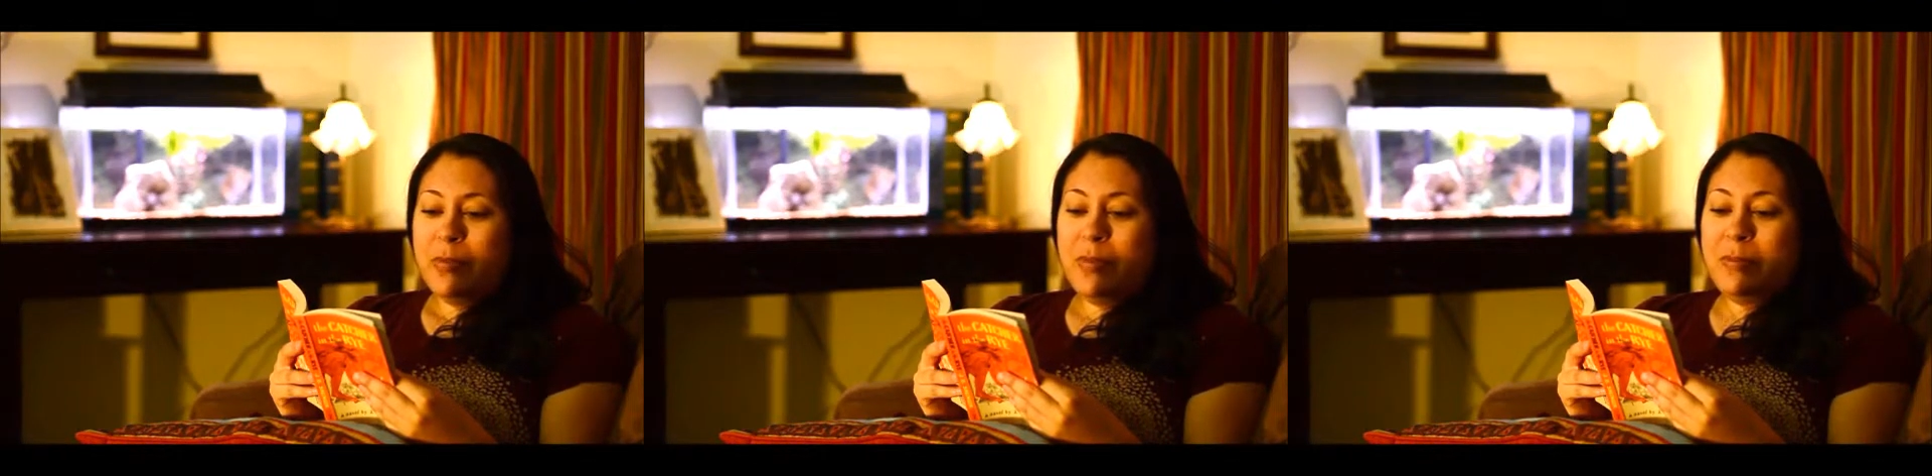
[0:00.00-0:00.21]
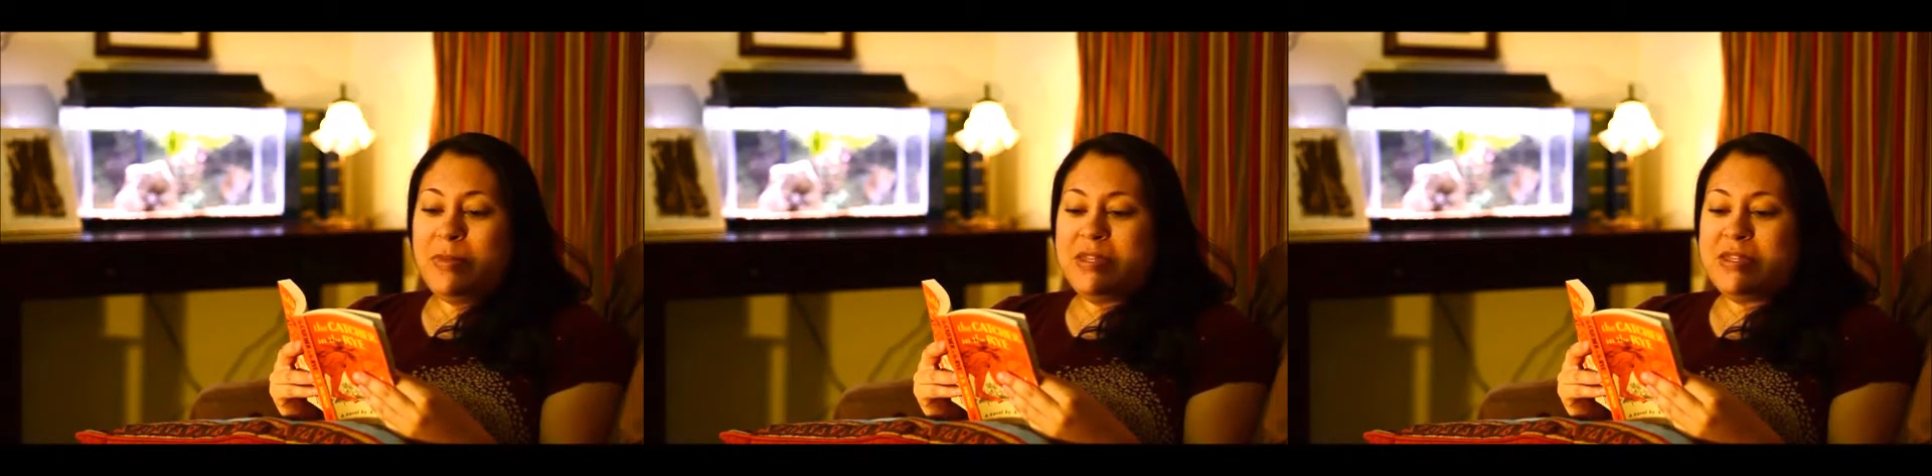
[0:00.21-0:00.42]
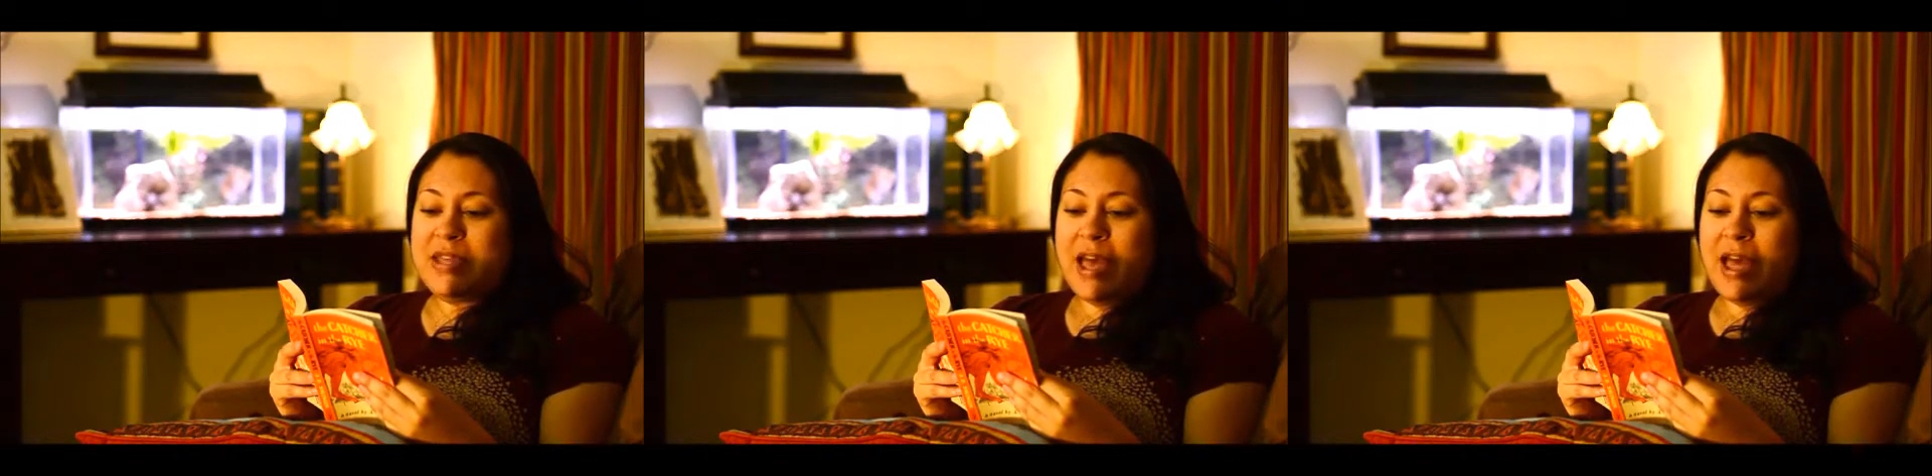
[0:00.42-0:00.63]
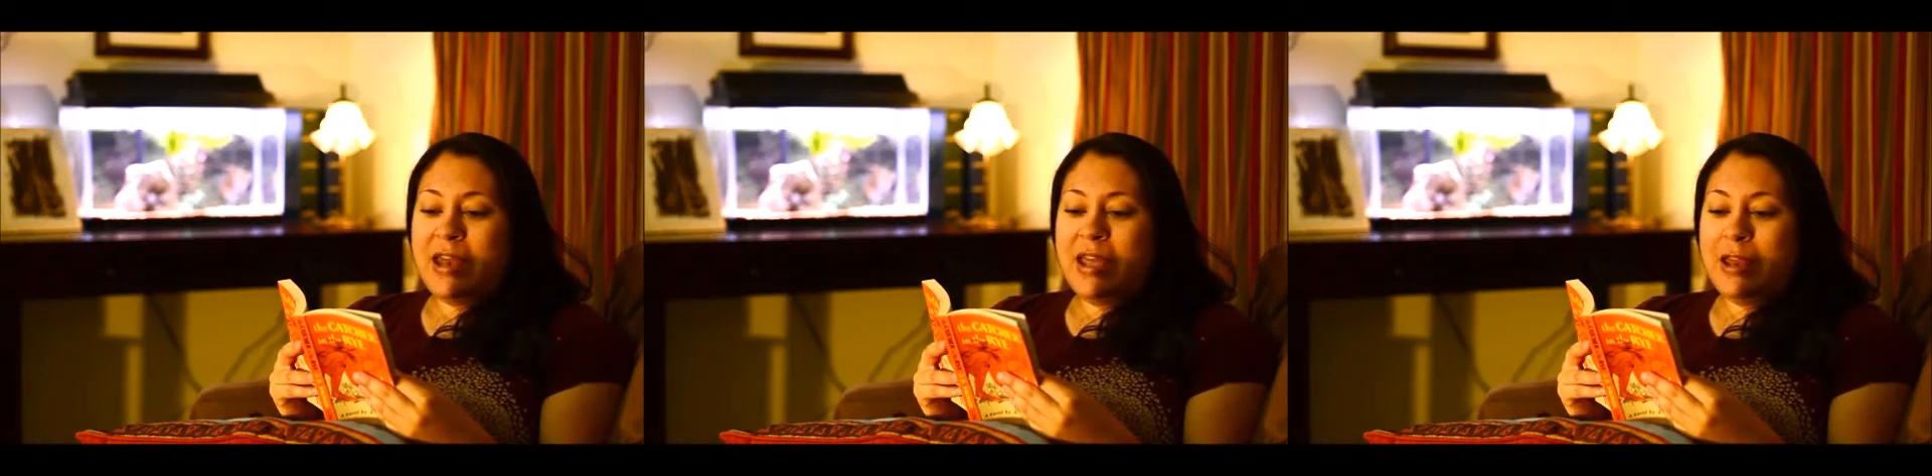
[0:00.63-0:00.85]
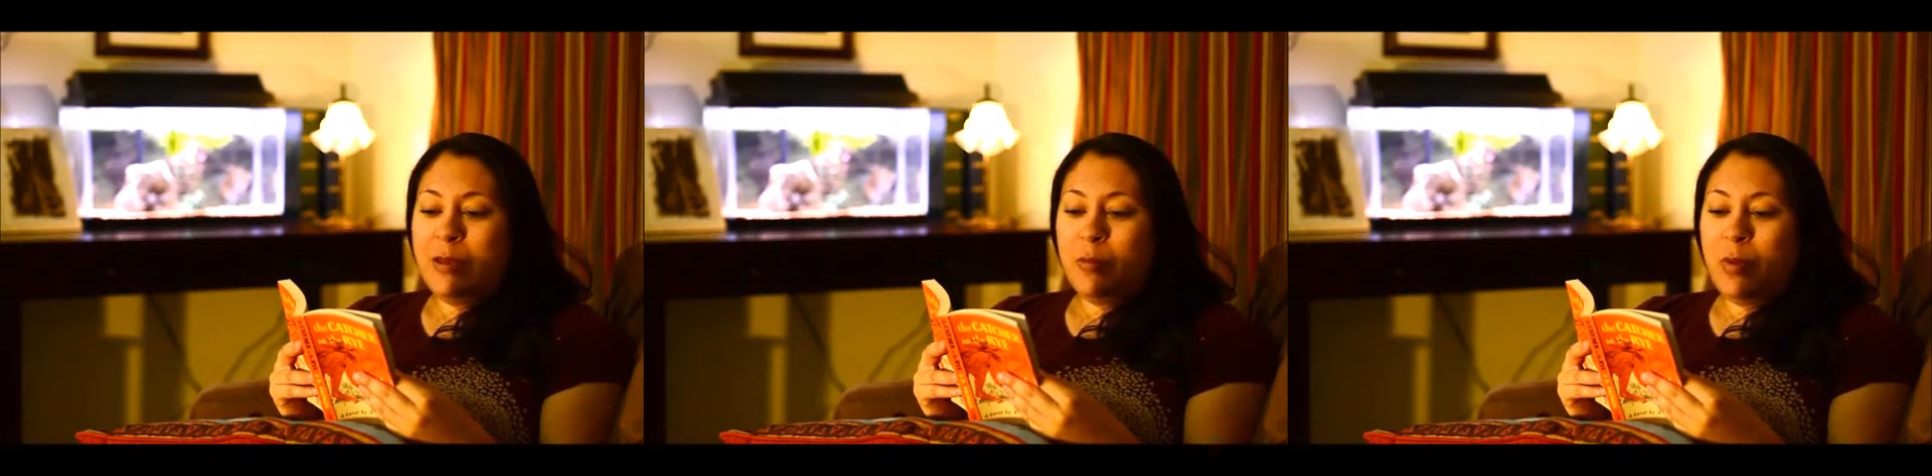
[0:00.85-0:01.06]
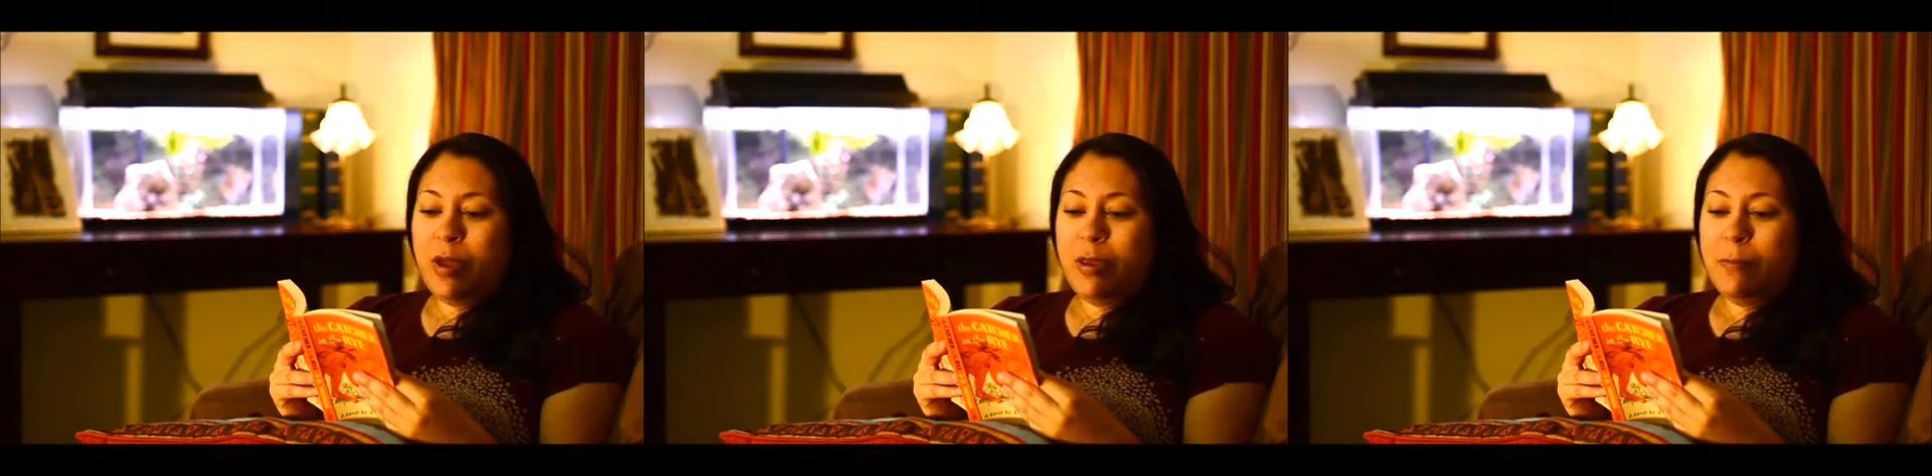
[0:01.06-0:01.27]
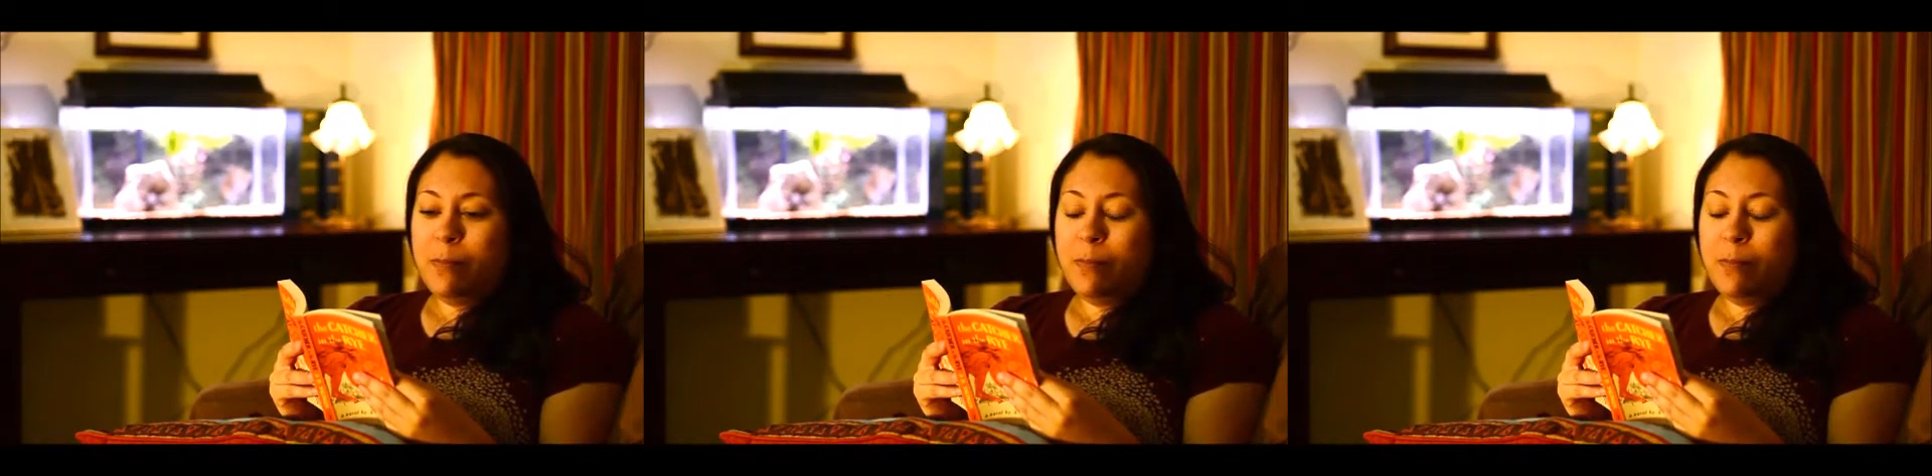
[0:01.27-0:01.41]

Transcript: it made me sad anyway.